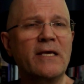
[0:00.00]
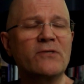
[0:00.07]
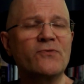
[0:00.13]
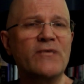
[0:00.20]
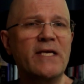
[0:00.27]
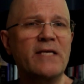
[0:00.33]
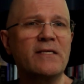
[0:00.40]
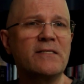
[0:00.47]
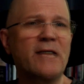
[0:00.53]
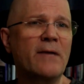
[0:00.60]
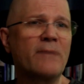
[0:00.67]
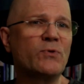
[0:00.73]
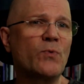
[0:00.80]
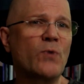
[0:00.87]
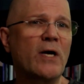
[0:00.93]
for taking
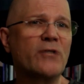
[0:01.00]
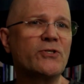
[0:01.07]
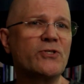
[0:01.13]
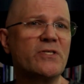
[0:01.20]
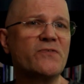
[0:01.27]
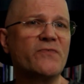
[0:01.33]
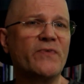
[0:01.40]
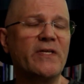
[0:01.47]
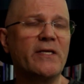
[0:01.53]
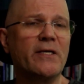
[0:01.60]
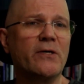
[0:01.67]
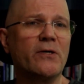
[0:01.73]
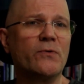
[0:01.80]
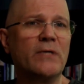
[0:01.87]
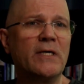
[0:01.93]
time to watch this
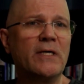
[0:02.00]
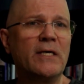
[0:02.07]
video.